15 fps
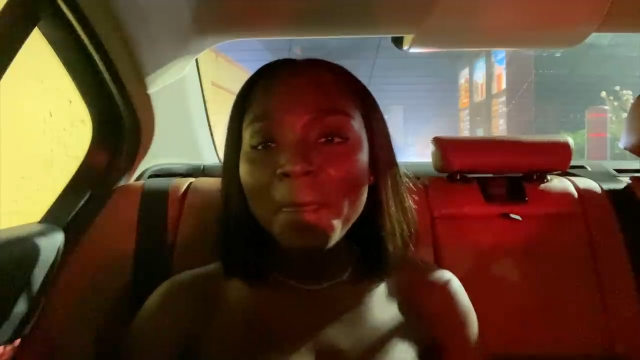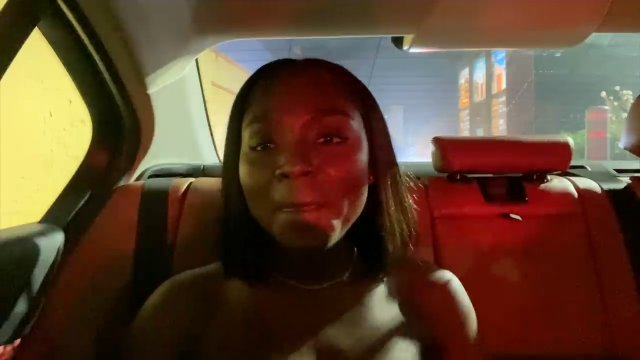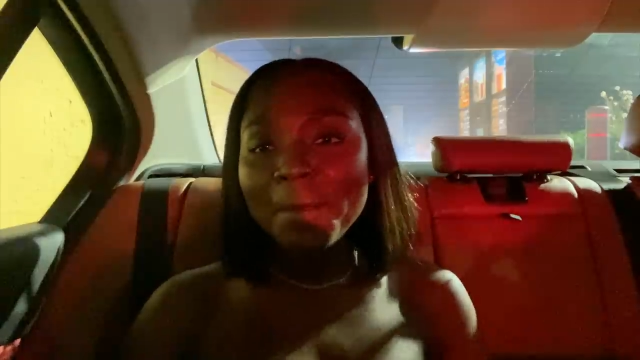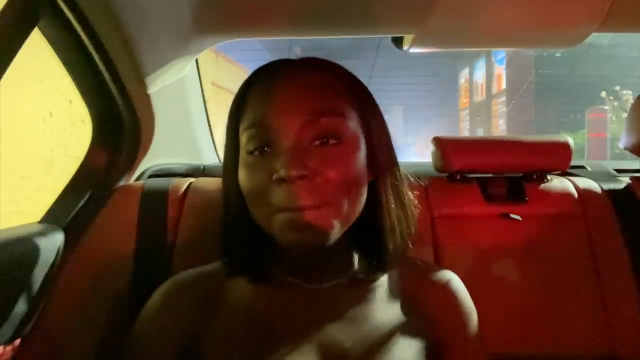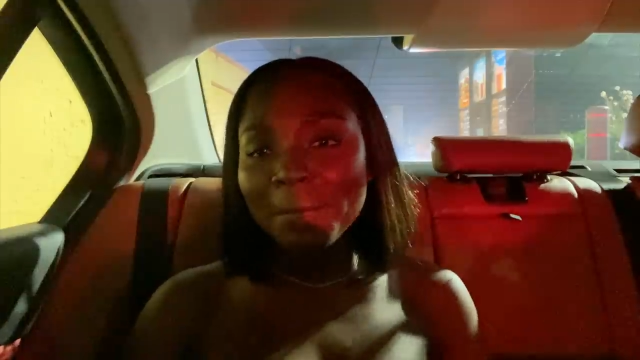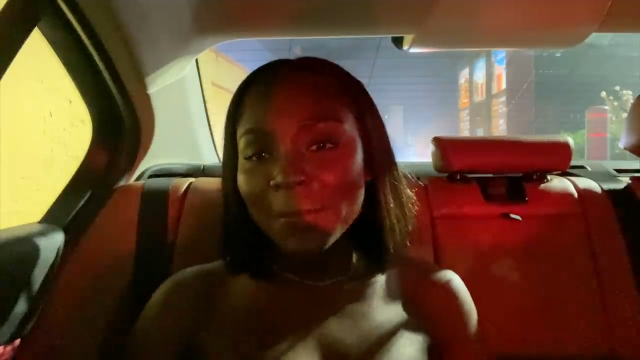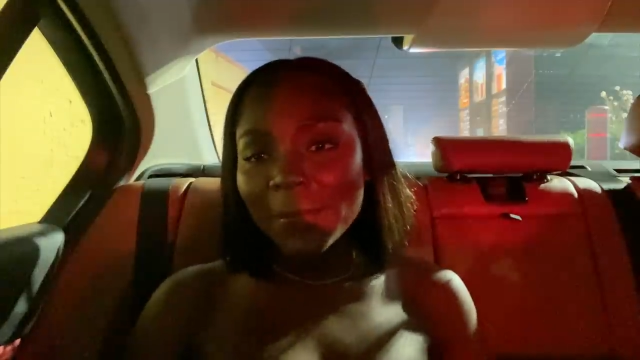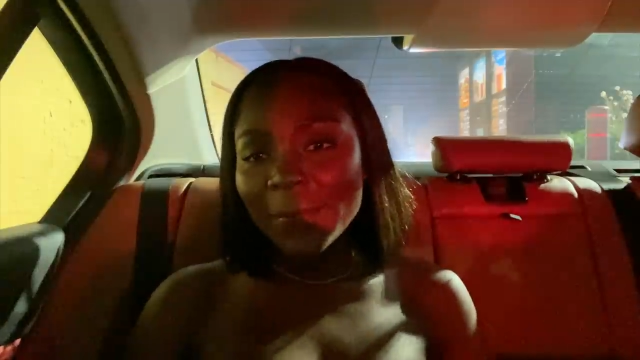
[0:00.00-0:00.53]

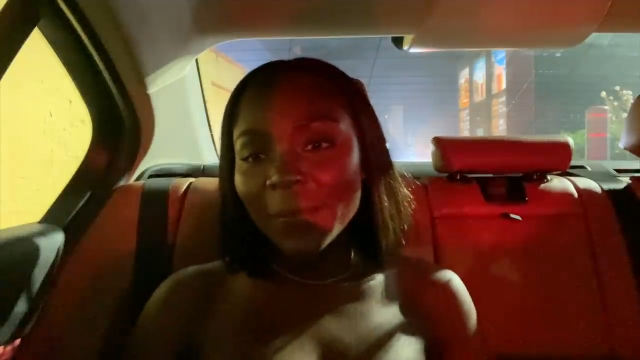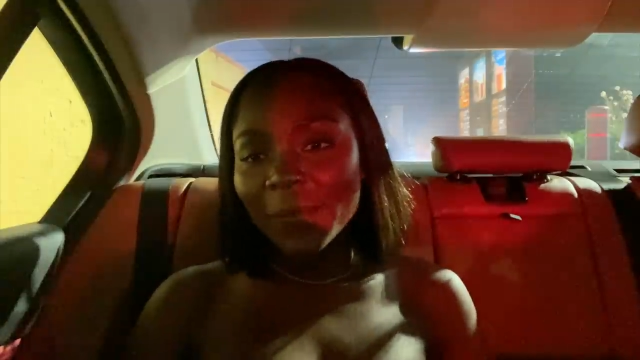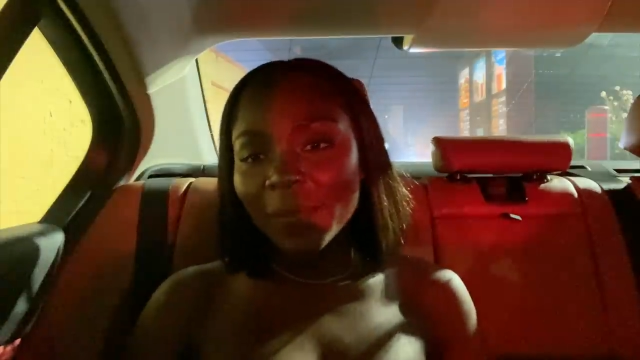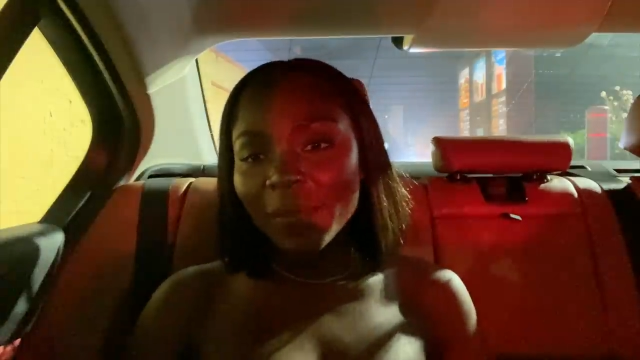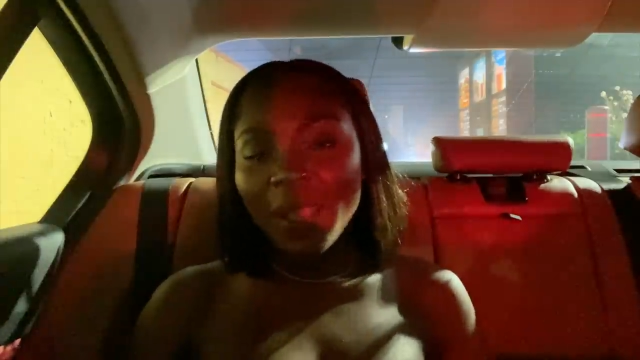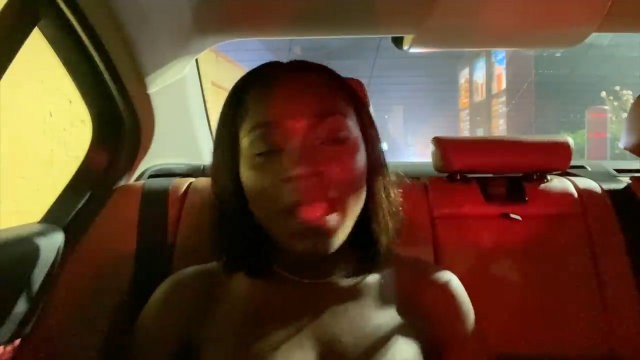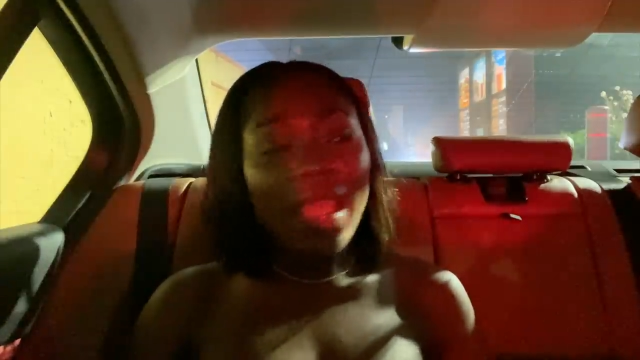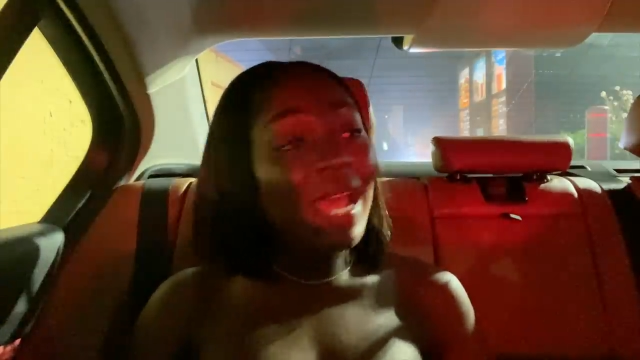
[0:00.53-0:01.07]
and
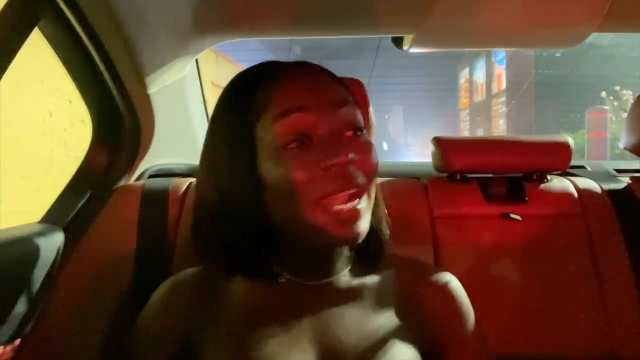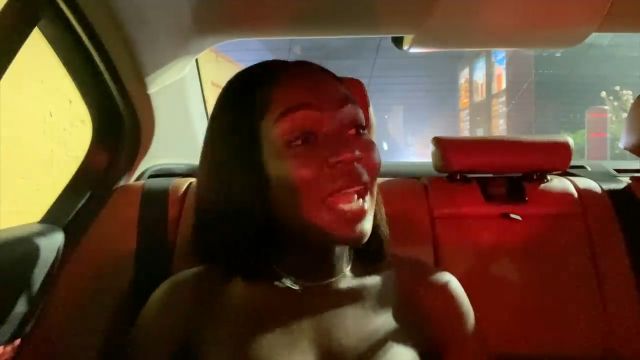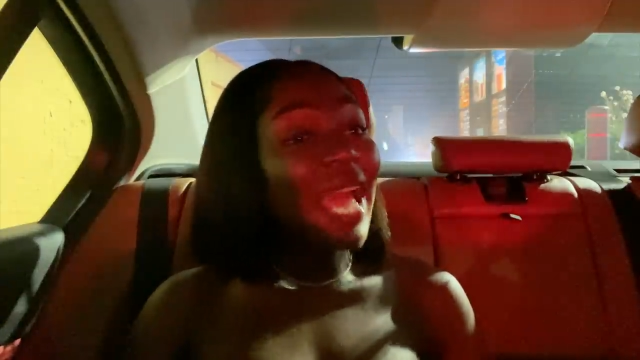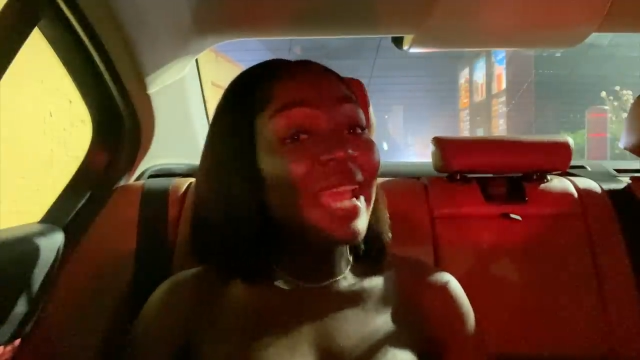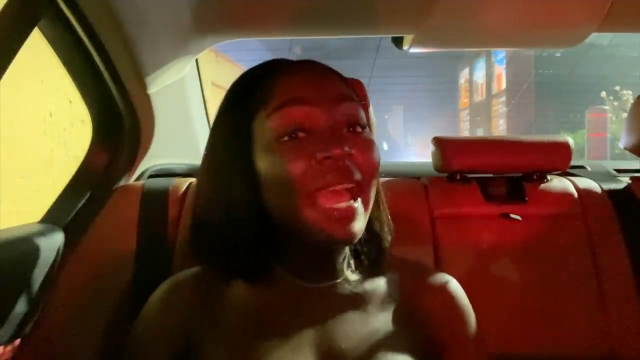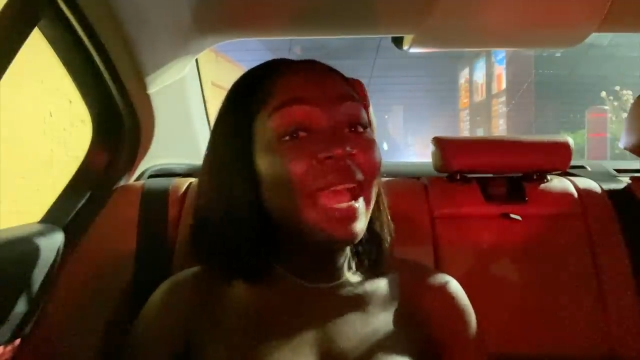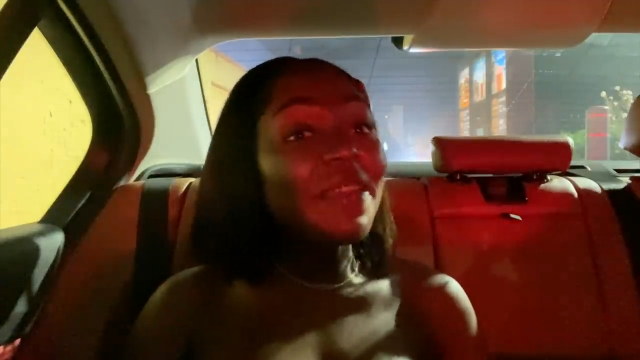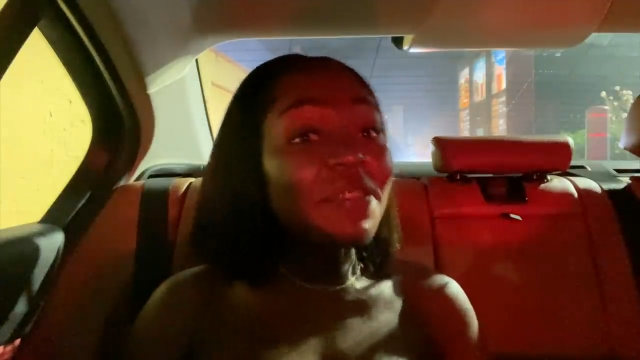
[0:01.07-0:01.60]
went somewhere. And I
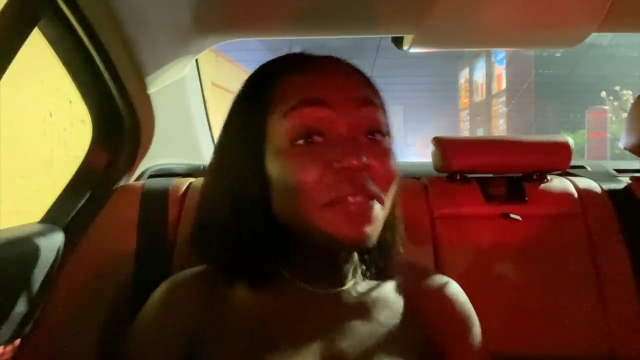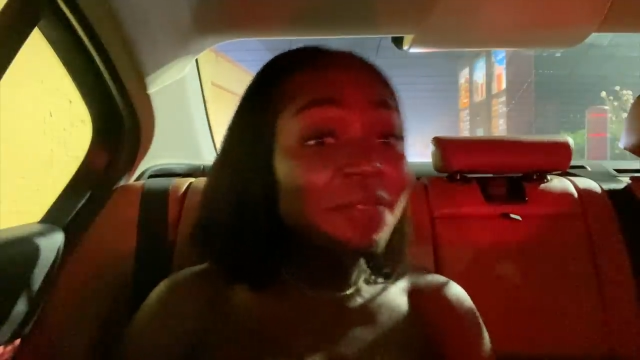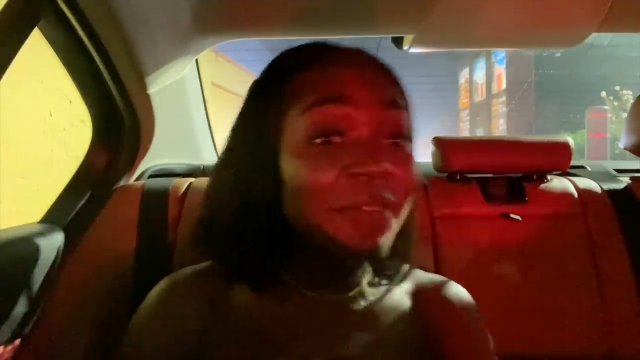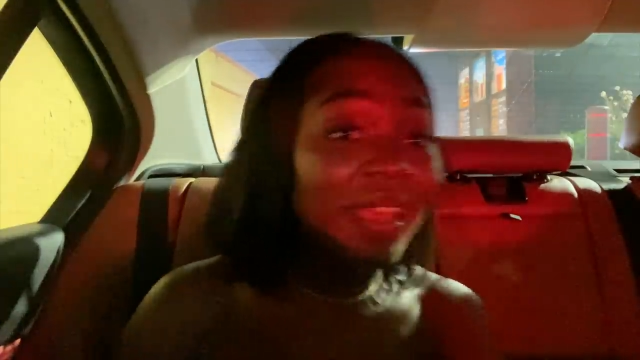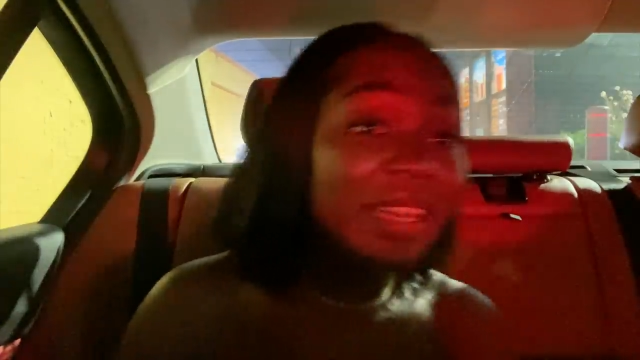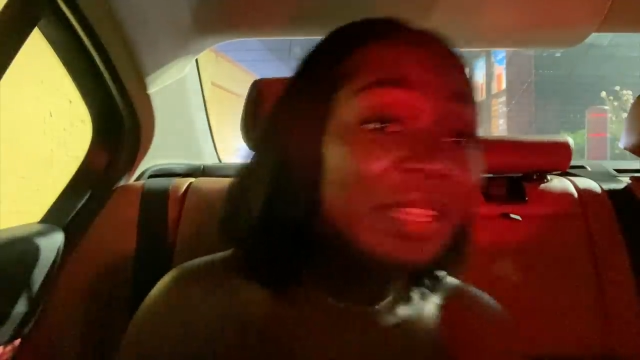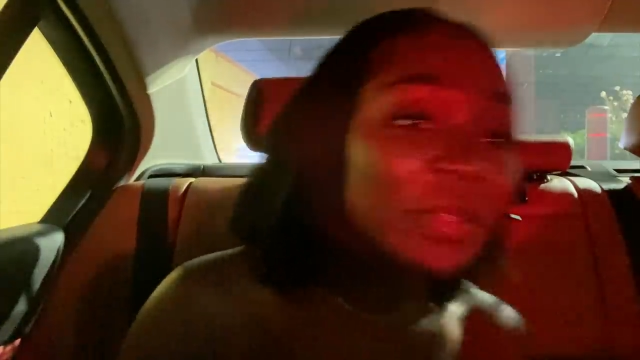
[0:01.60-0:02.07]
can't even find it.